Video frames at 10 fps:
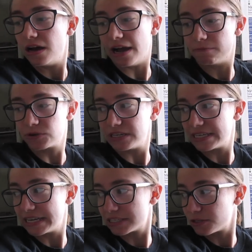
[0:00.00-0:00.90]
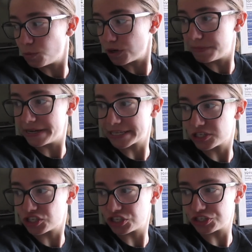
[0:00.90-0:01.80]
I'm gonna take some more
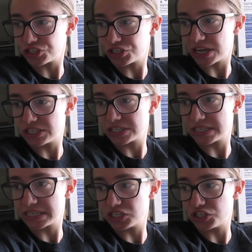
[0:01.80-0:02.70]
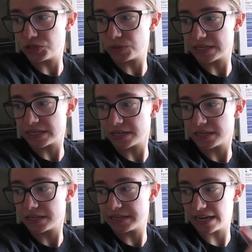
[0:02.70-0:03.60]
pictures. I just need to do the
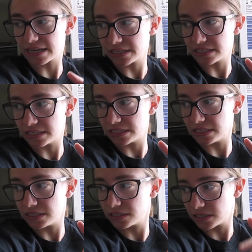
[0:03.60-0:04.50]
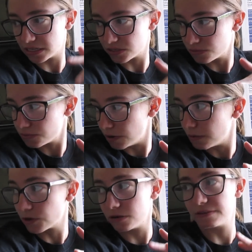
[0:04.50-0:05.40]
necklaces. That's what I'm gonna be